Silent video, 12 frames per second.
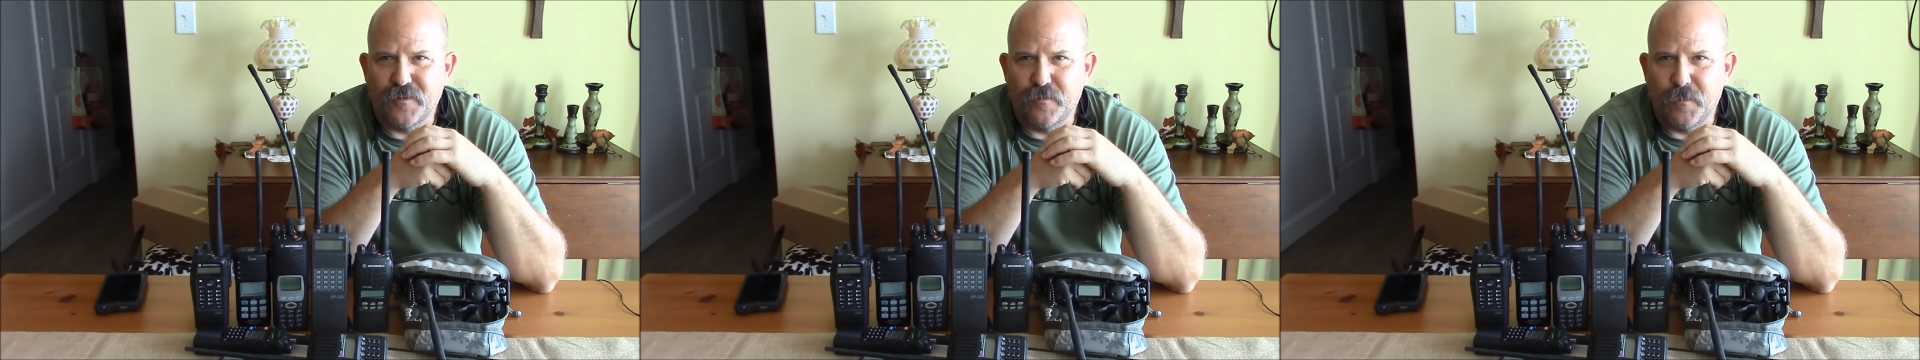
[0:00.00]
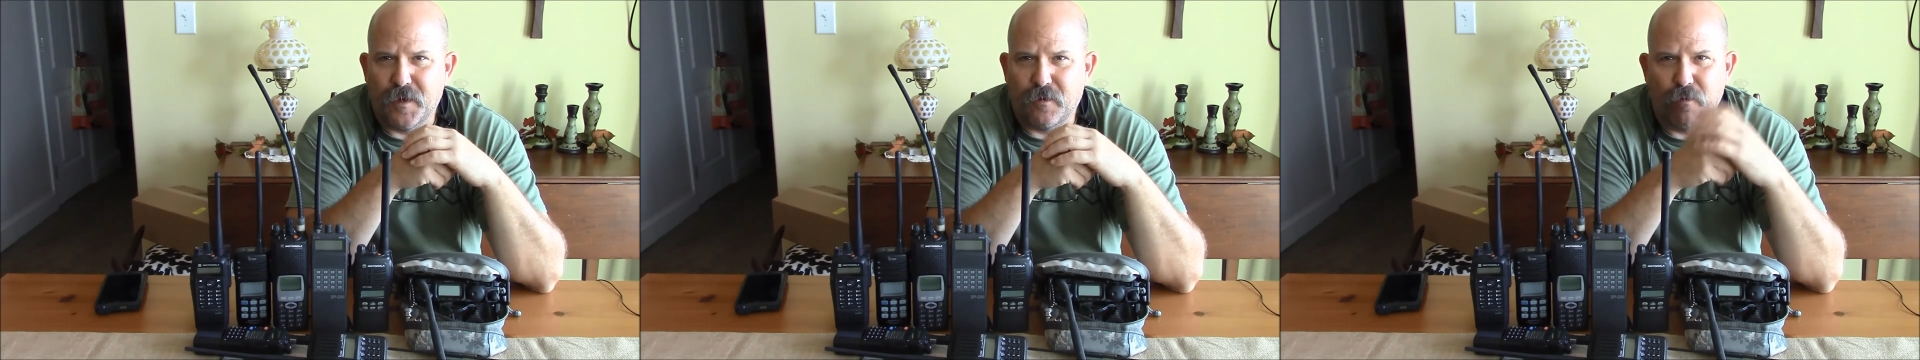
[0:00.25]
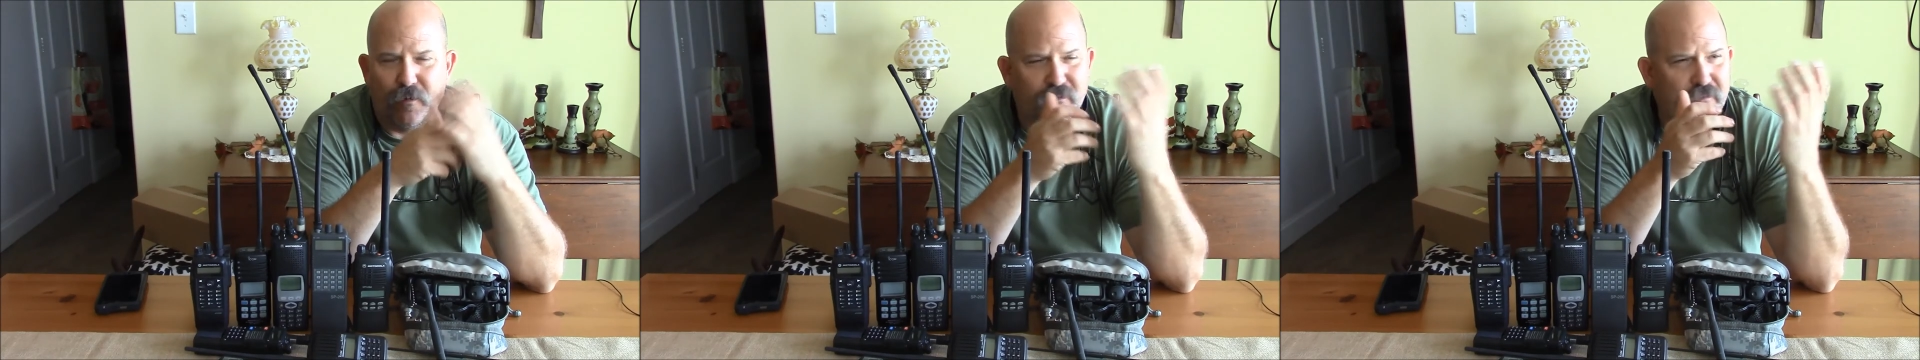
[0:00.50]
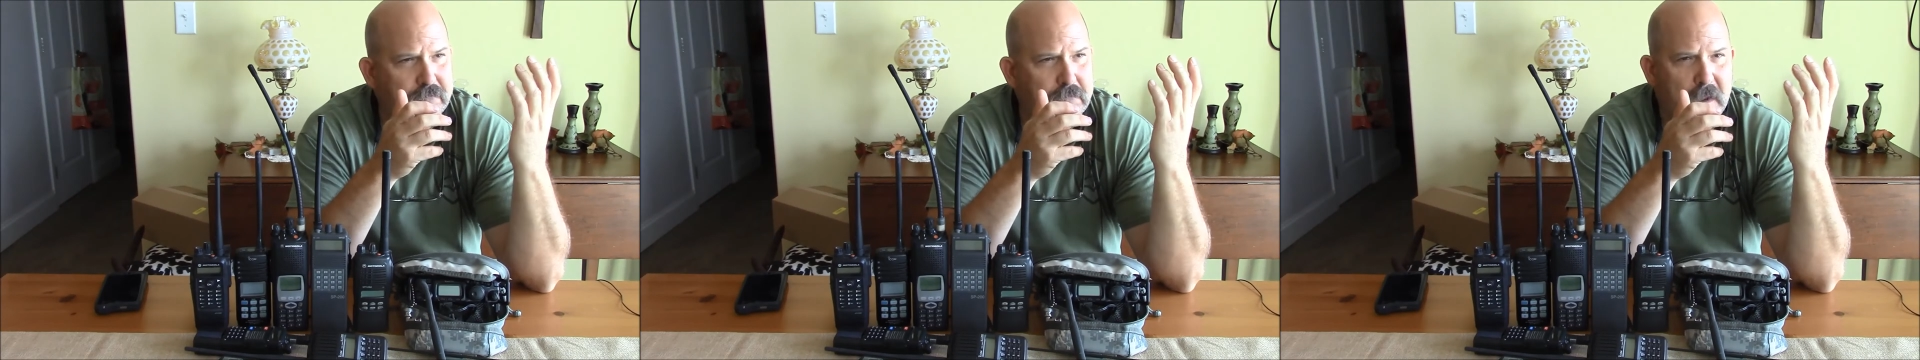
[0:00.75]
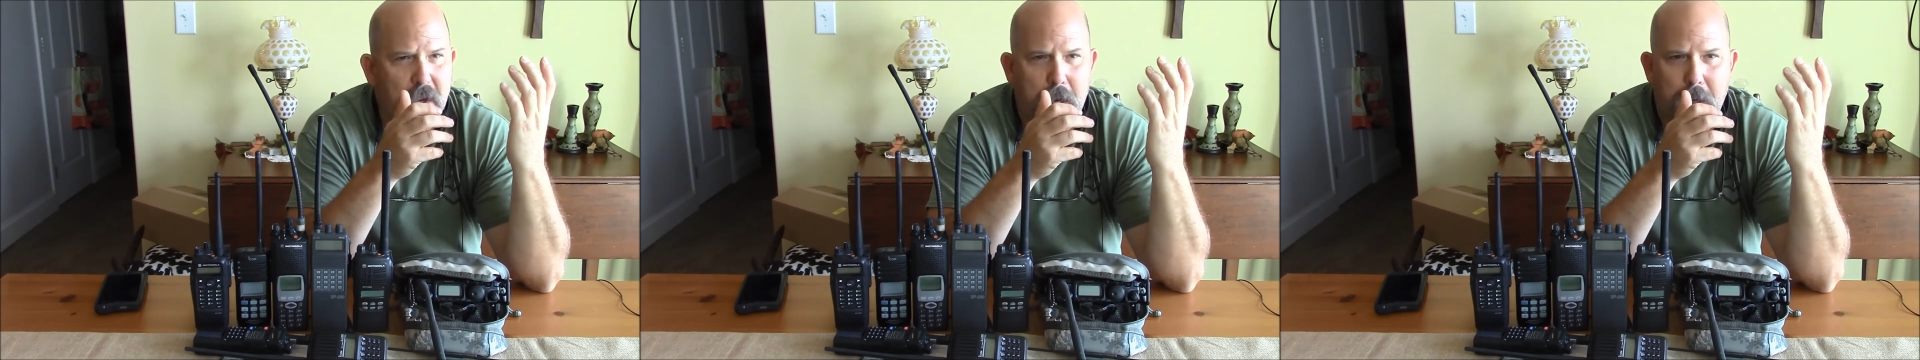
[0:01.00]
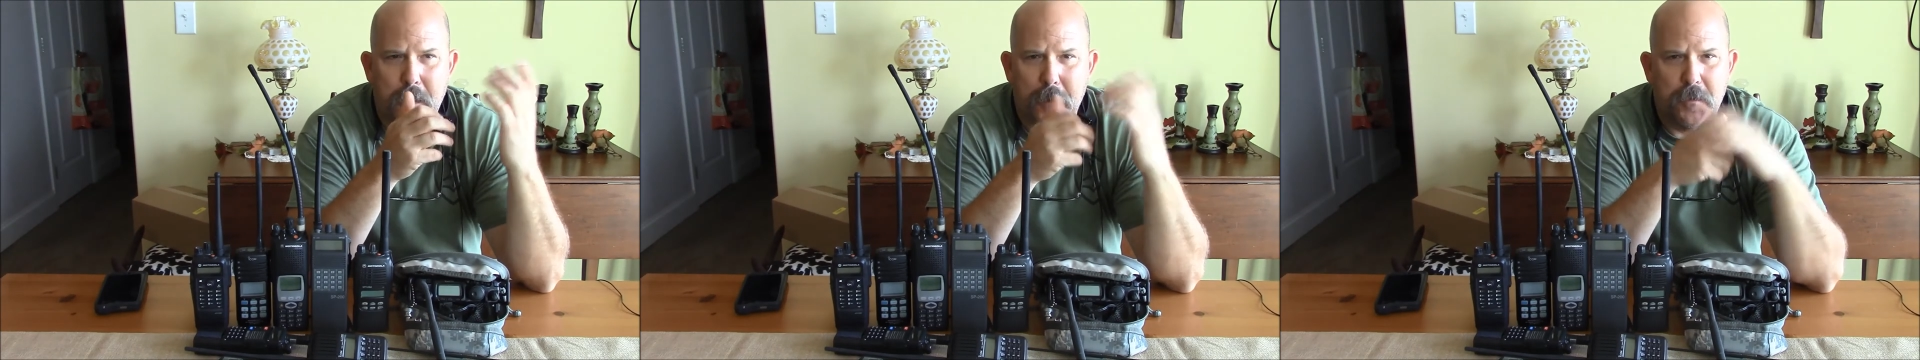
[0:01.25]
megahertz,
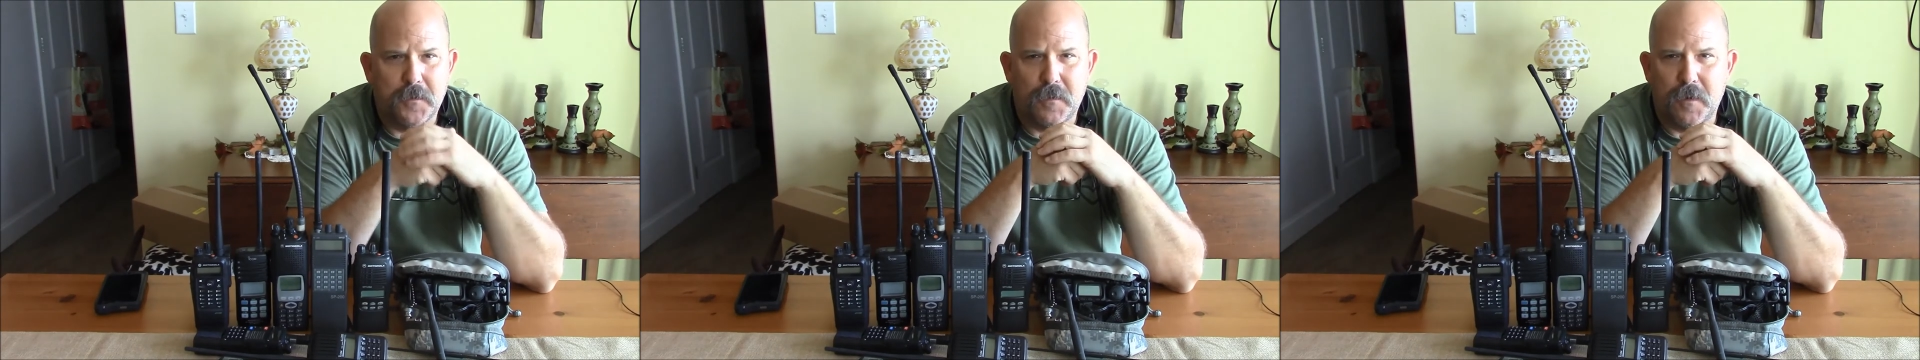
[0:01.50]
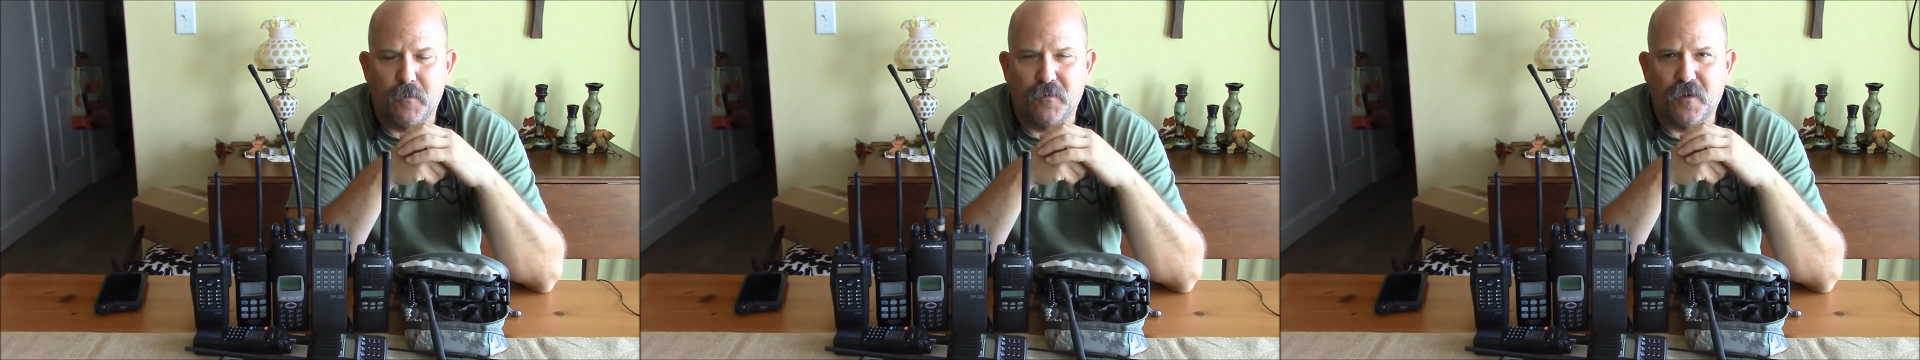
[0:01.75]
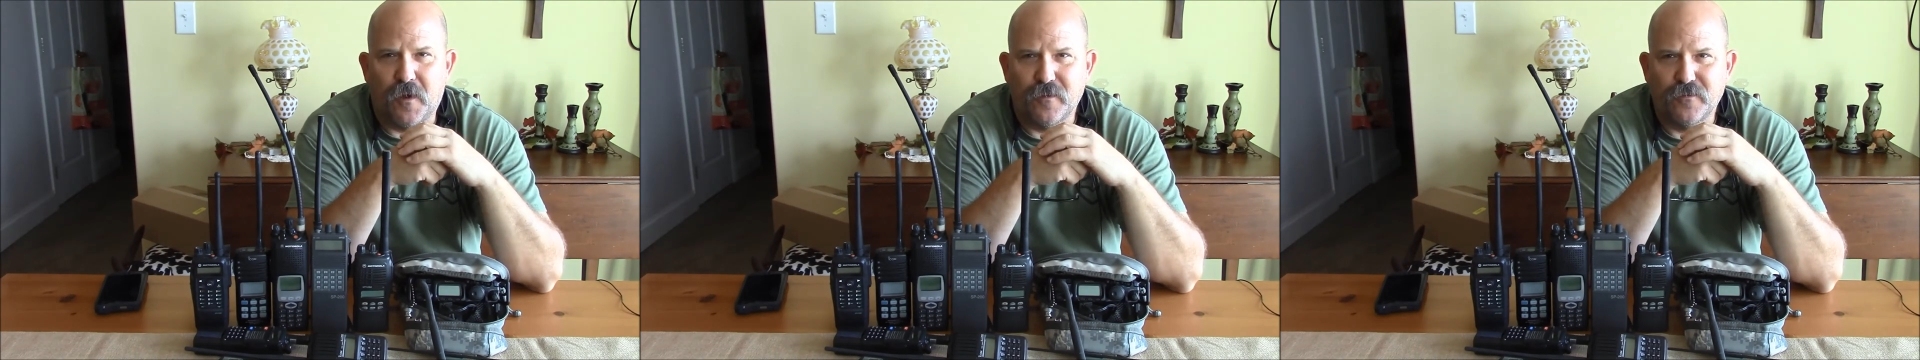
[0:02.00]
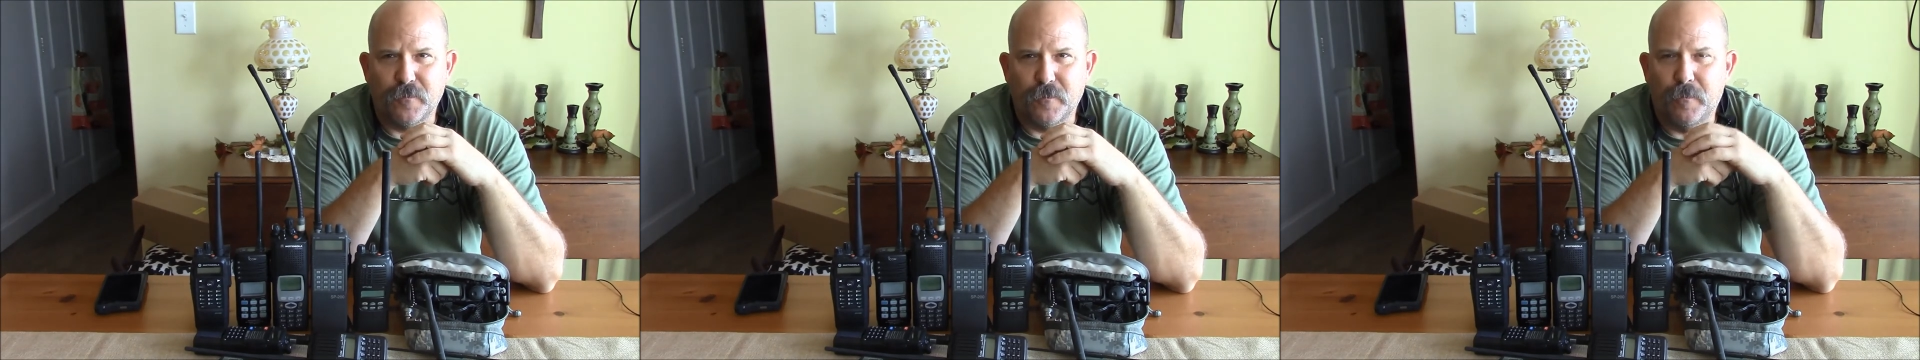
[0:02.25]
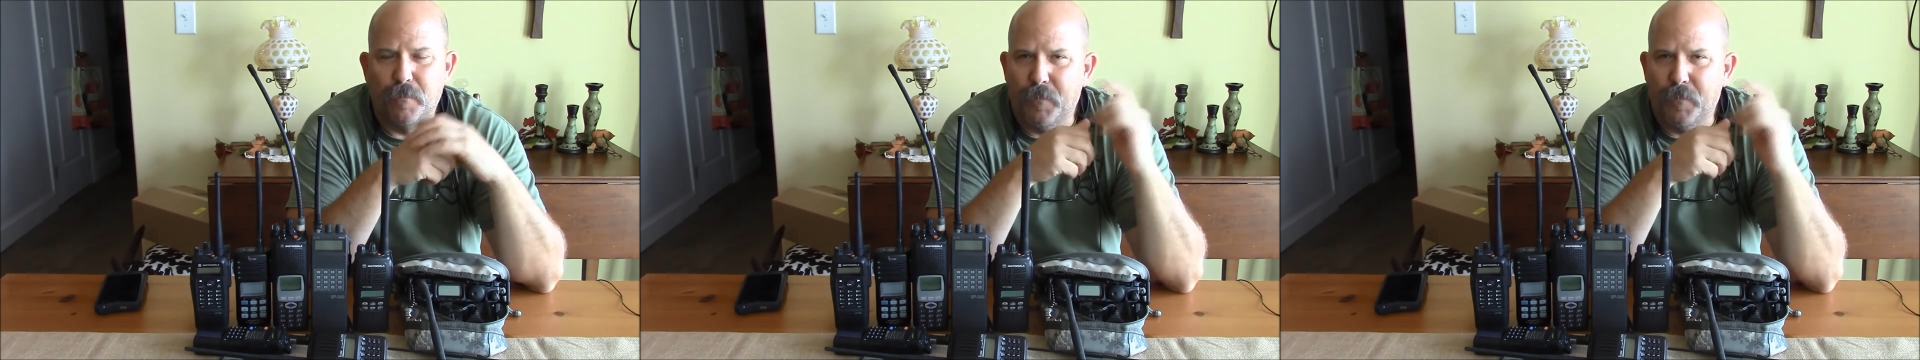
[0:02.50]
and it was awesome.